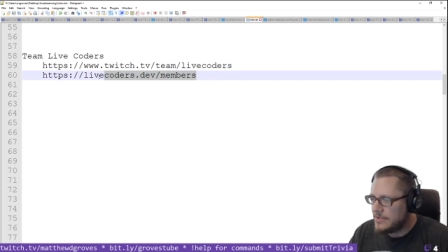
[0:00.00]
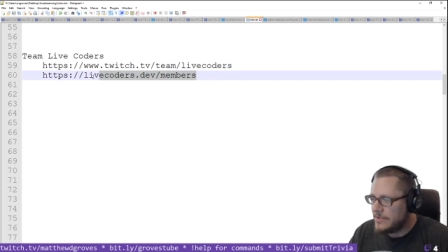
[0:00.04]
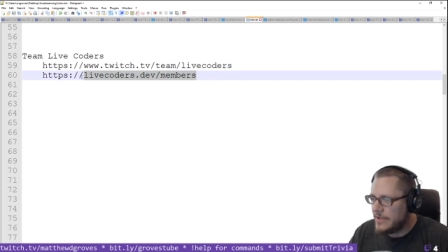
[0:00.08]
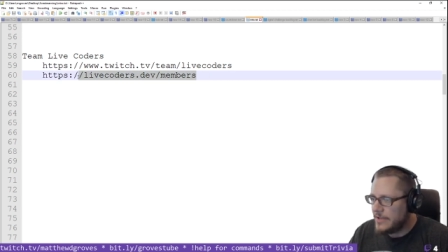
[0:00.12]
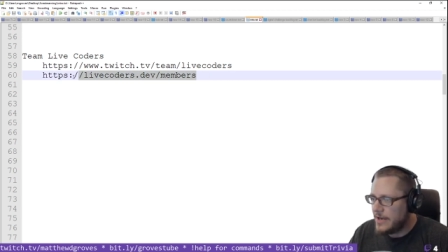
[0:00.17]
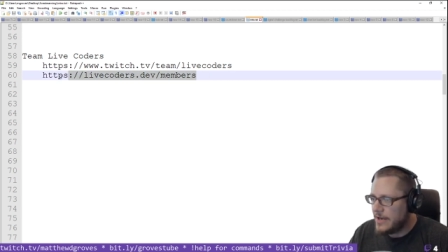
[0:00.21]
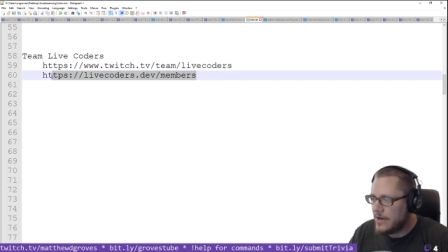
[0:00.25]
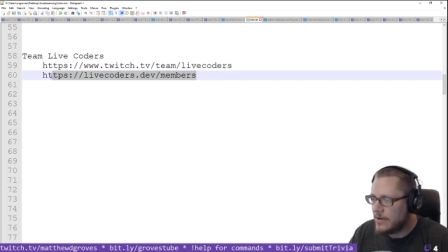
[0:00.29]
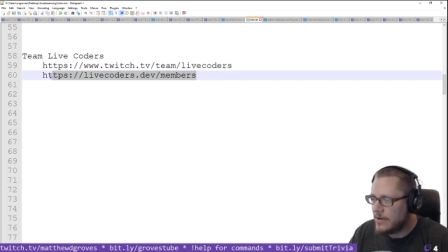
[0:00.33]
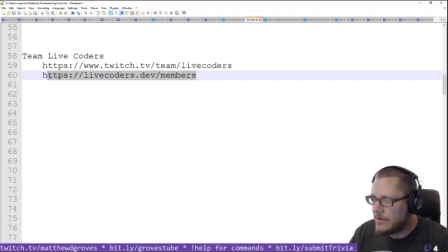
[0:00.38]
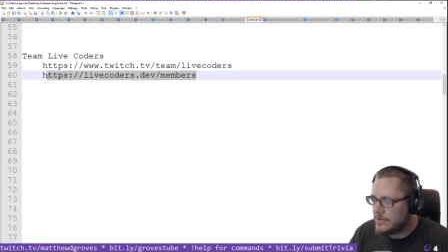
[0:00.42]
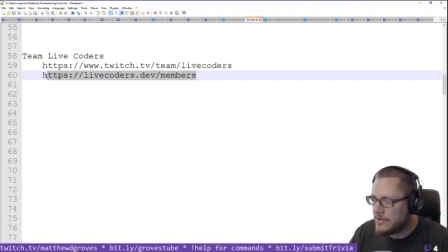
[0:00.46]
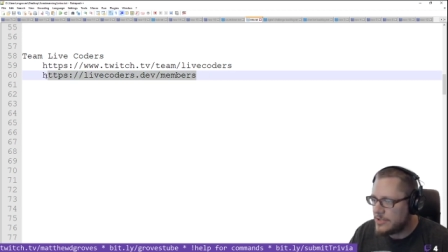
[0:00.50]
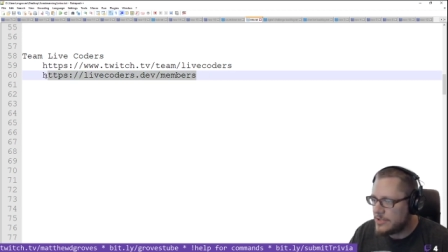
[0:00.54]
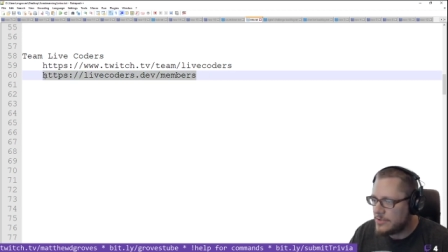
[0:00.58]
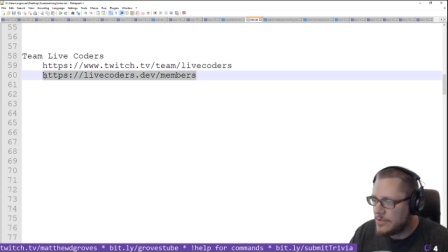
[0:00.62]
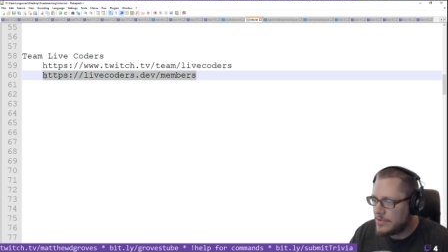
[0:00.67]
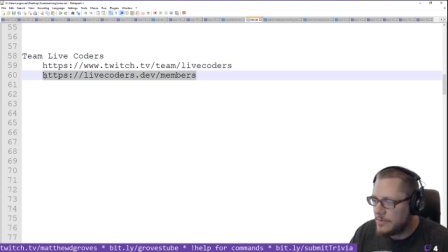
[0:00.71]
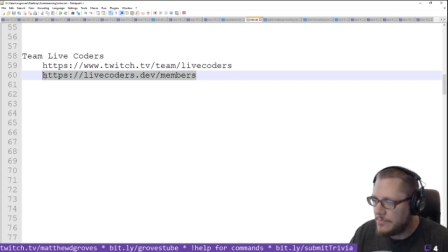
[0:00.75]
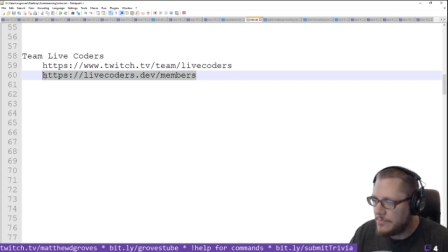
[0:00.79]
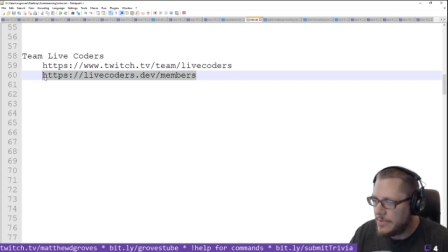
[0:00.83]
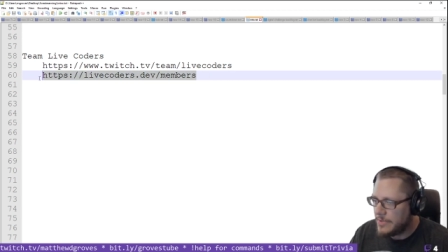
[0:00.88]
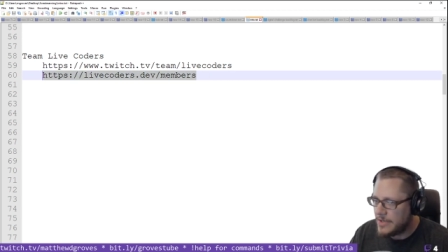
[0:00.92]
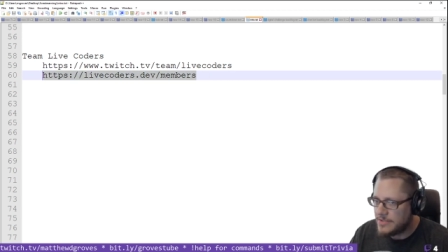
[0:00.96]
there. I'll just
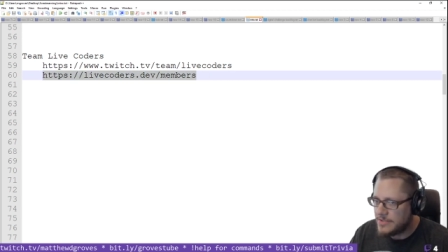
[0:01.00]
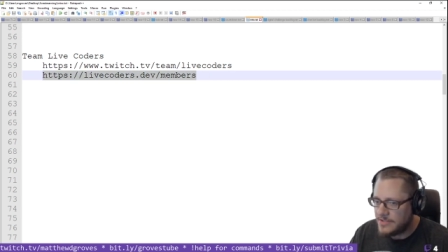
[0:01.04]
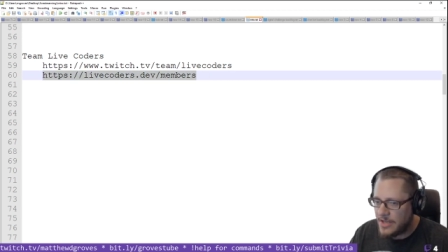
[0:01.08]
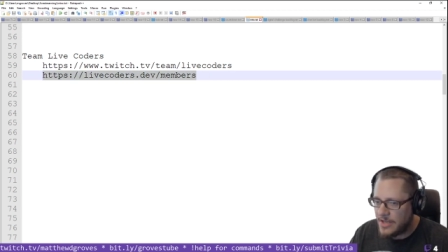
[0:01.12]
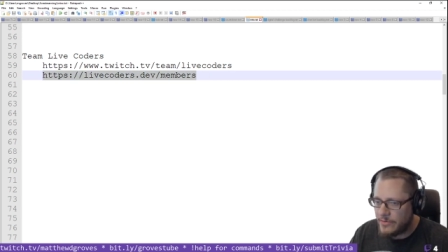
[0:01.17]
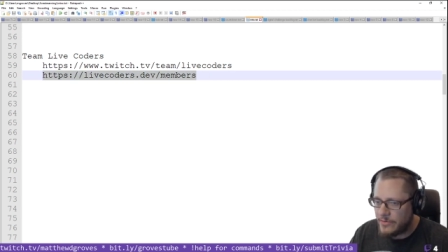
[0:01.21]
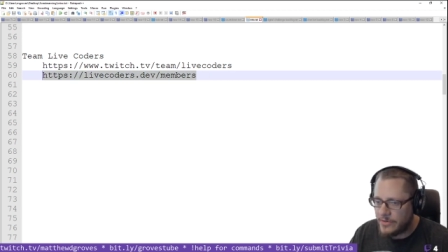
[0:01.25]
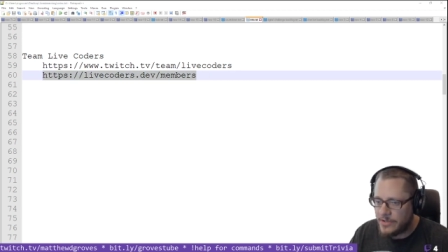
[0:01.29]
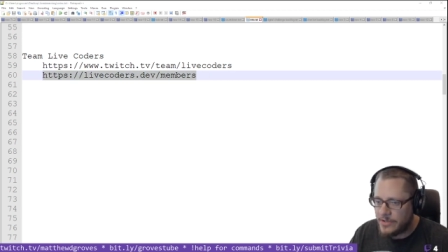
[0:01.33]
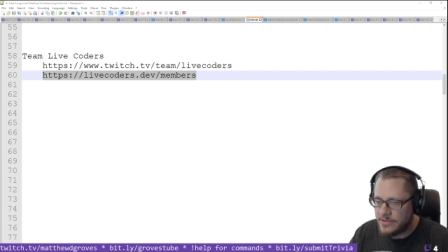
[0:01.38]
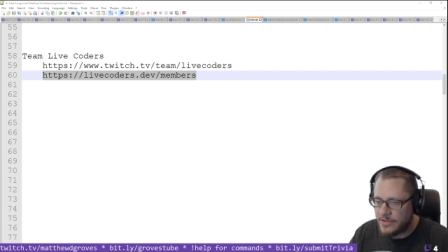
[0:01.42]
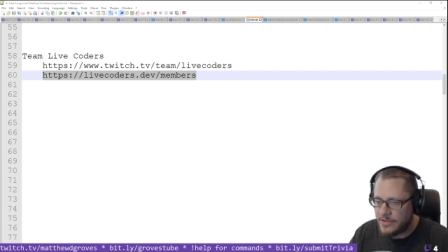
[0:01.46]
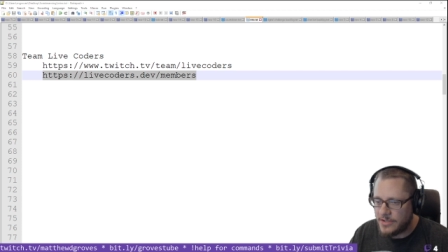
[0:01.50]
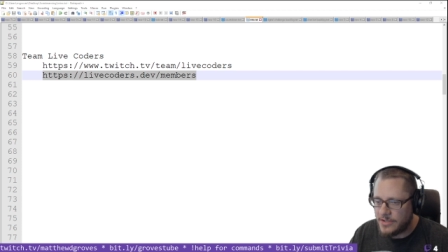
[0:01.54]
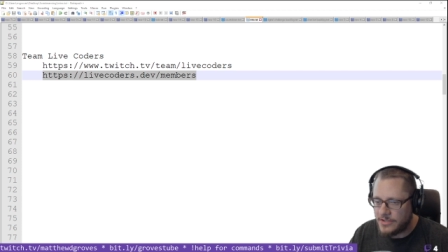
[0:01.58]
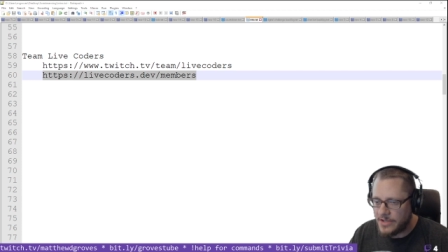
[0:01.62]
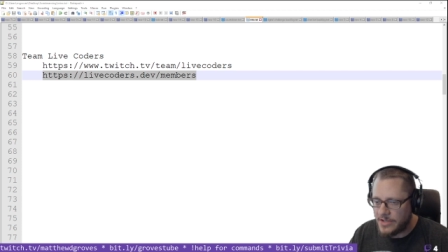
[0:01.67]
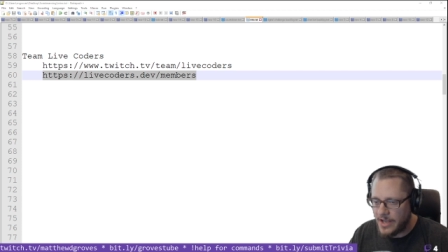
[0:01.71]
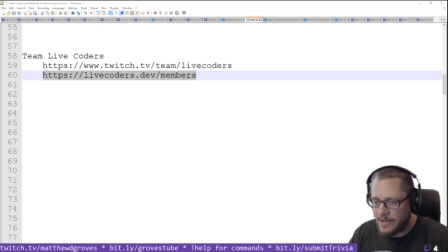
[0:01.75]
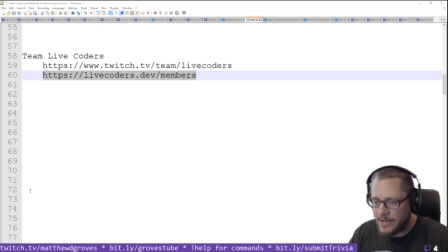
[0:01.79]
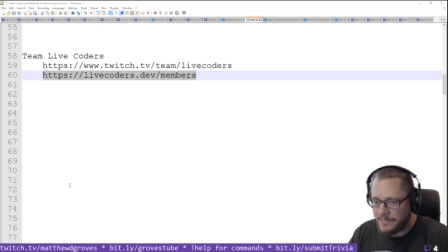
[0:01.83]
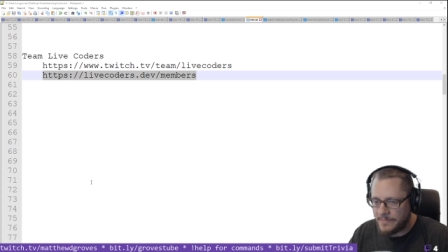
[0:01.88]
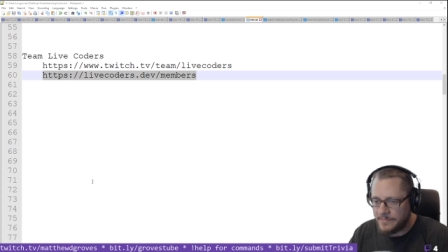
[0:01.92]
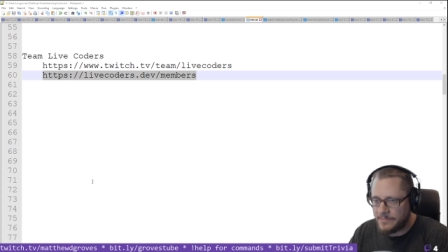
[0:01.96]
paste that one into the
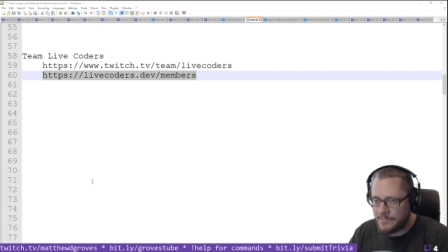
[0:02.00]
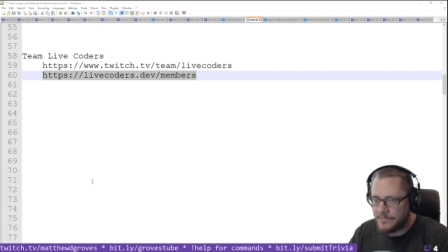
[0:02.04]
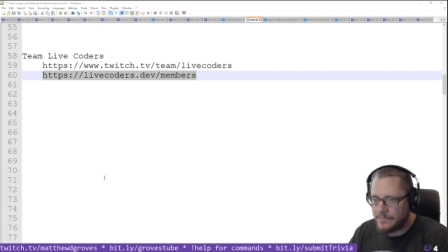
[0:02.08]
chat.